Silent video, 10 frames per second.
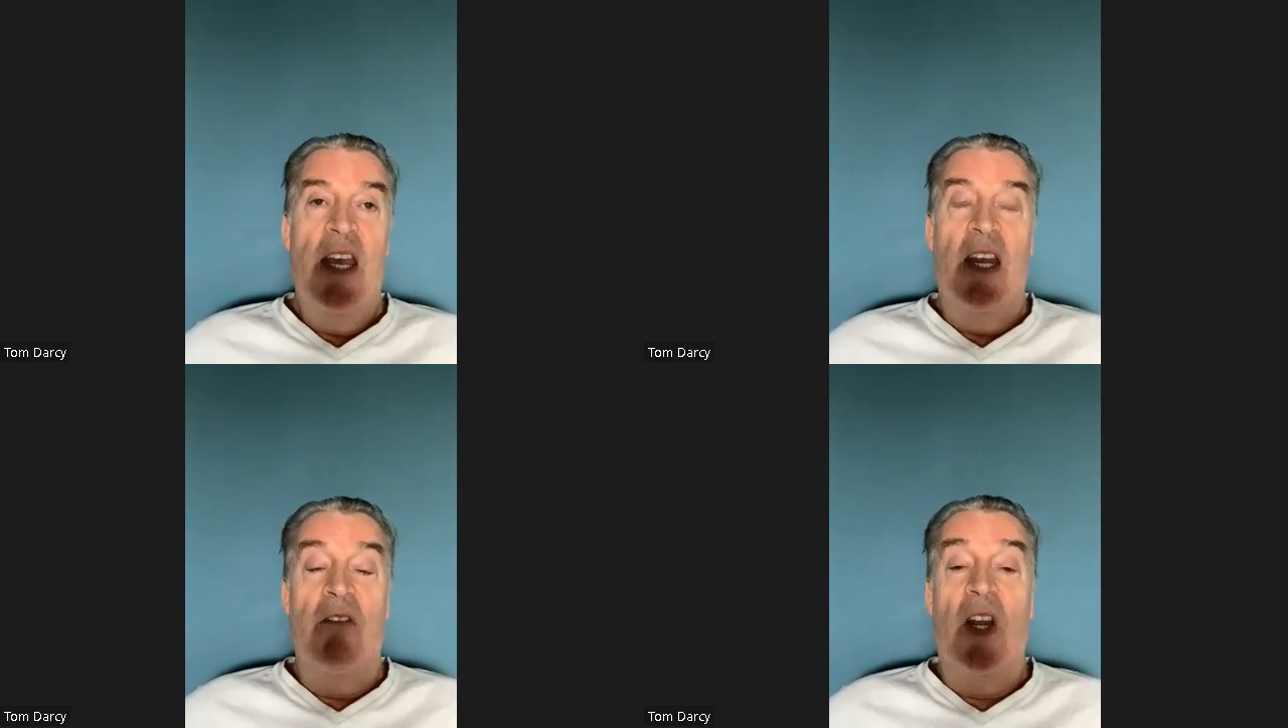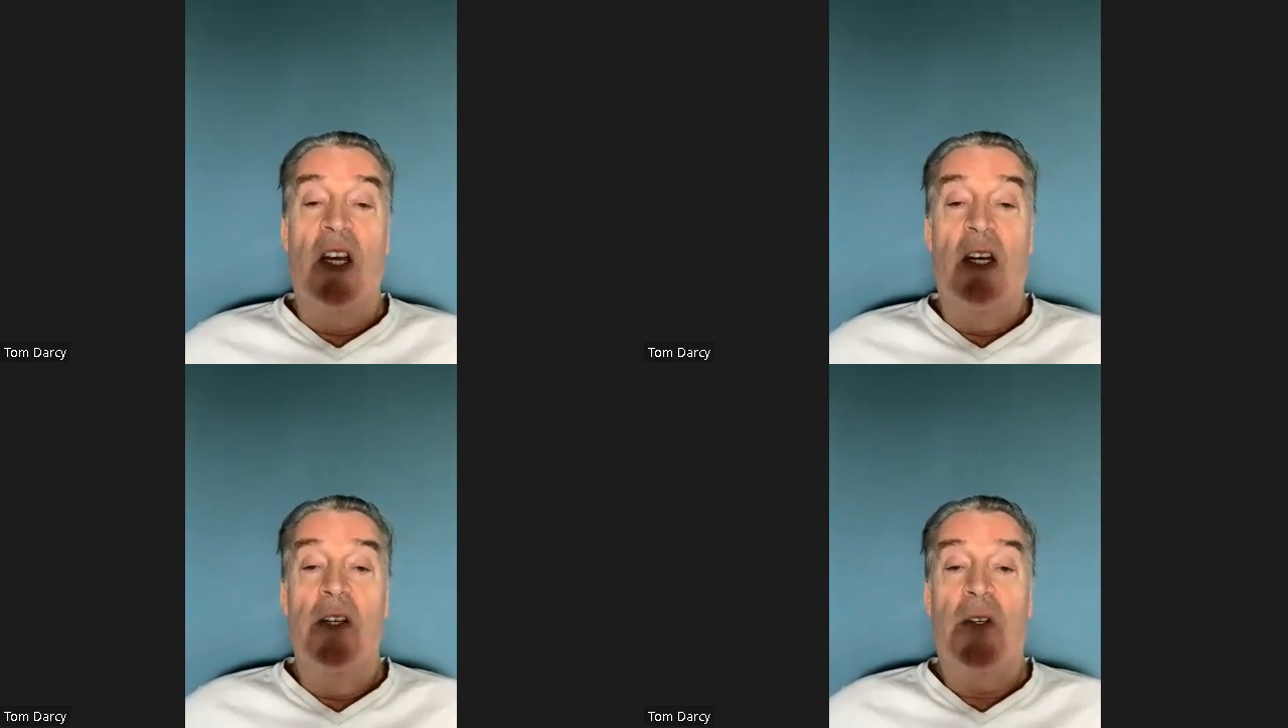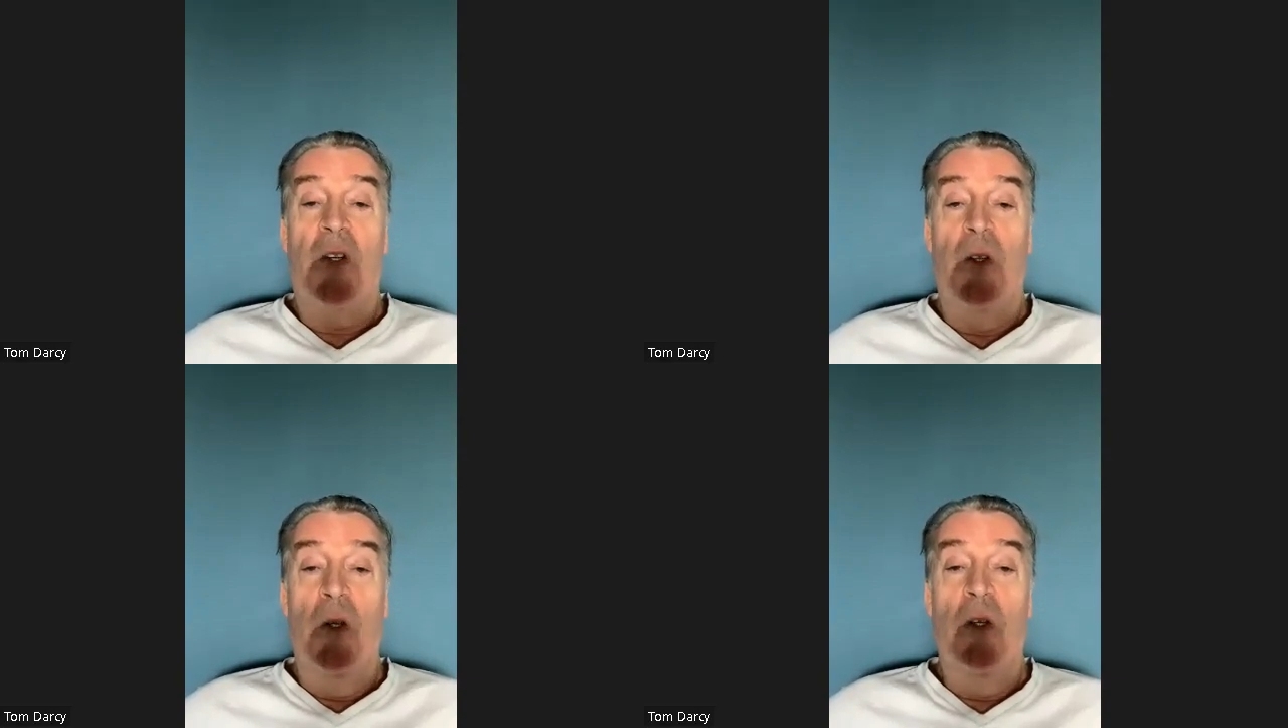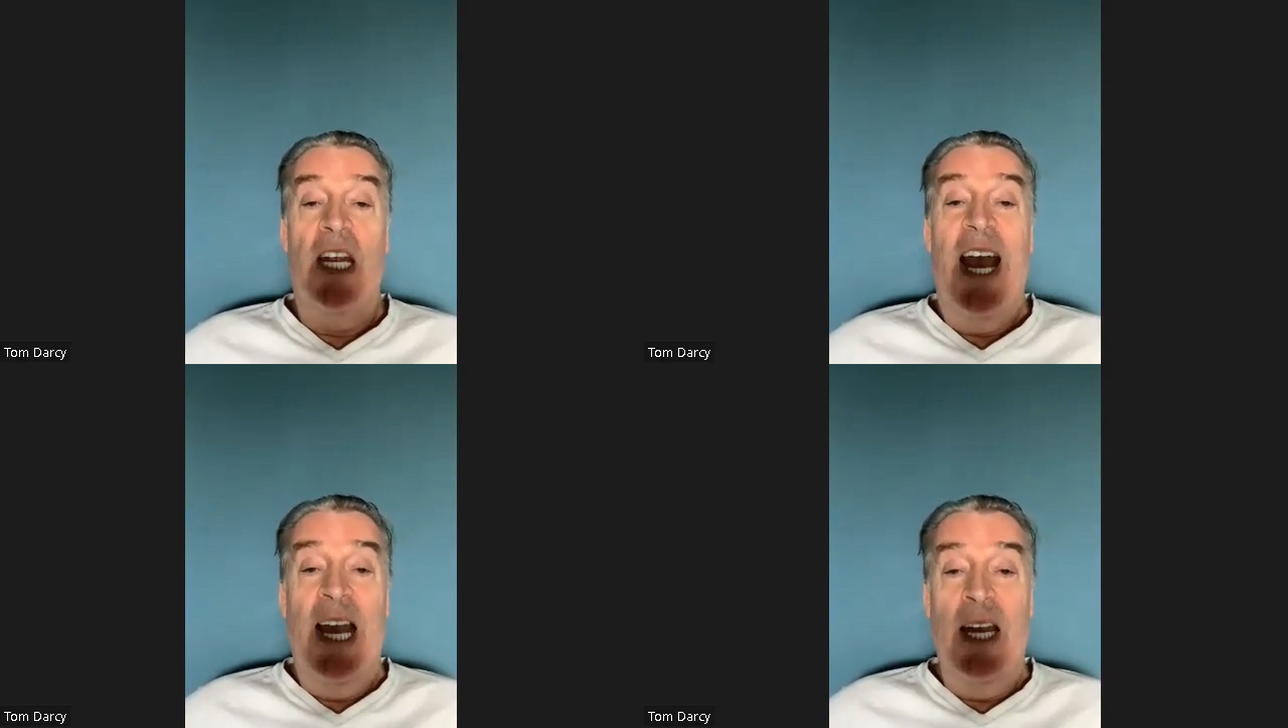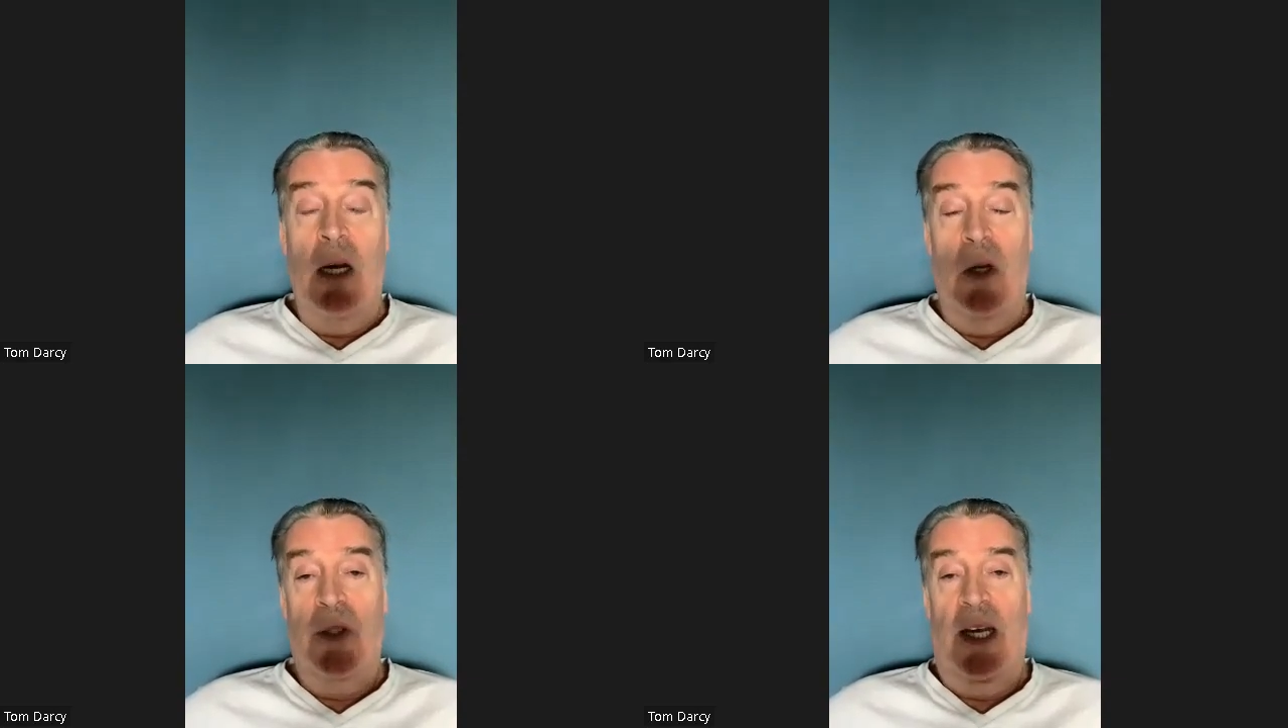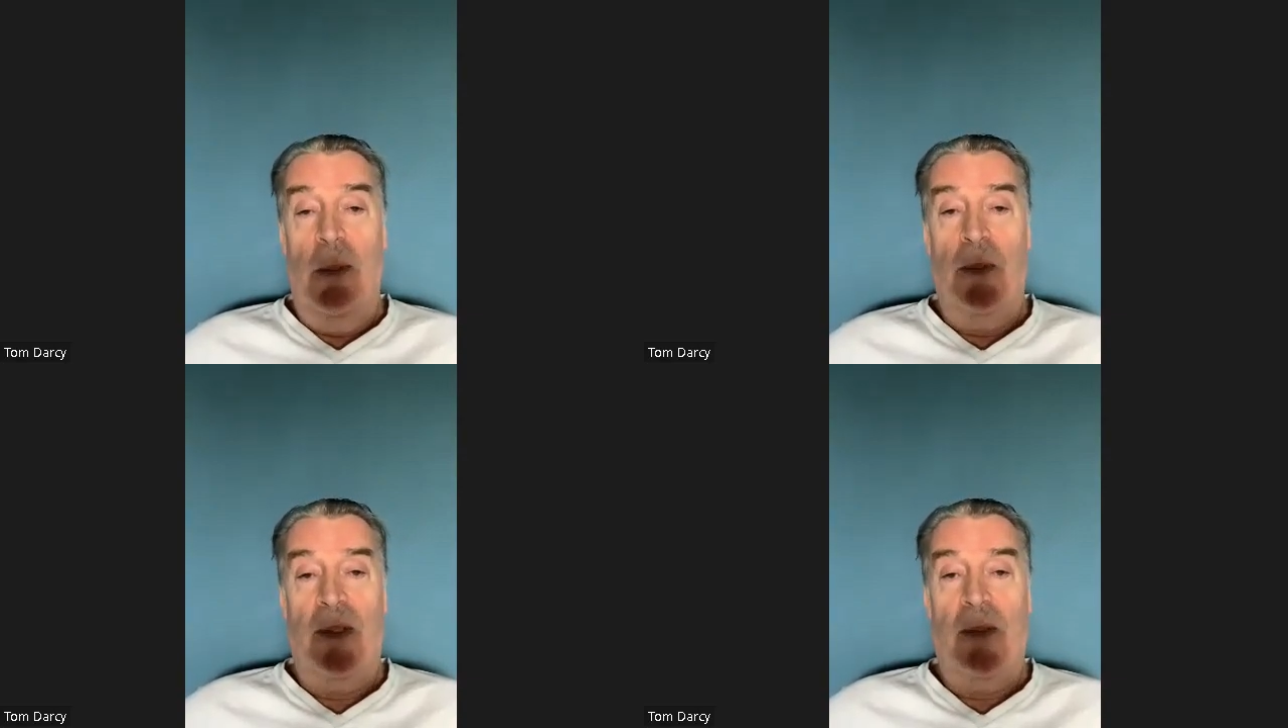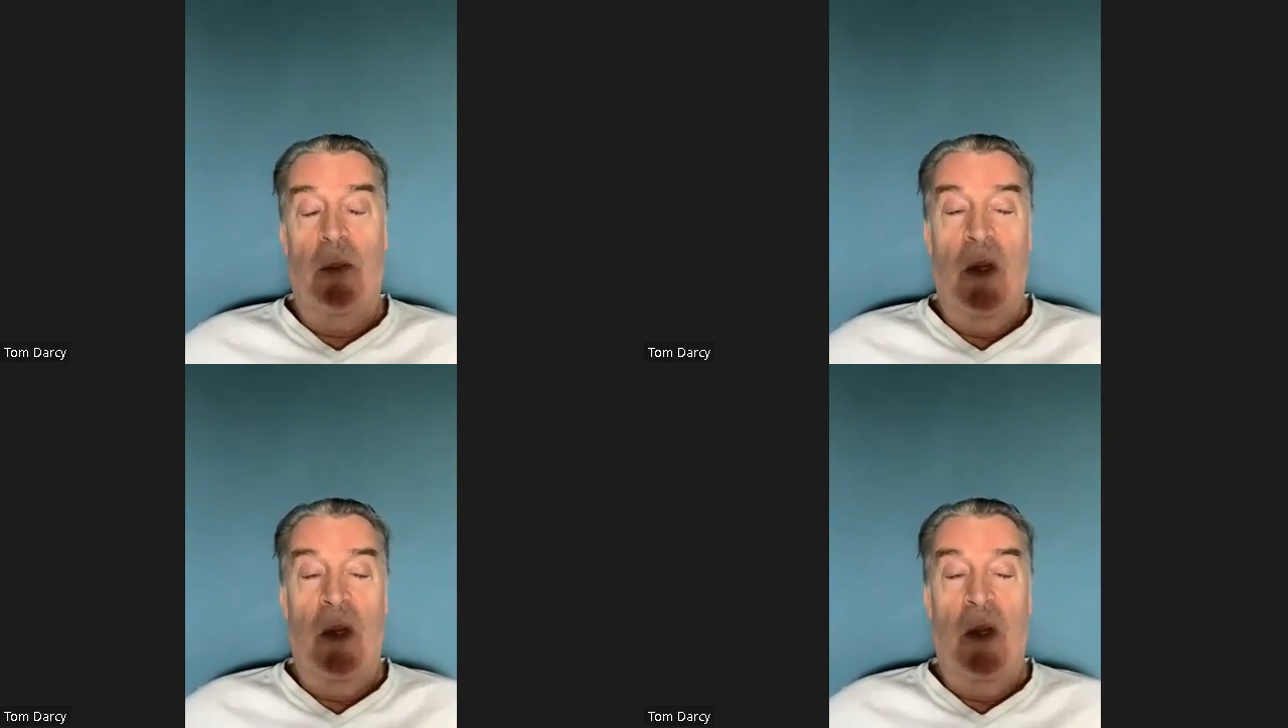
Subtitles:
in regard to the Anglo tapes,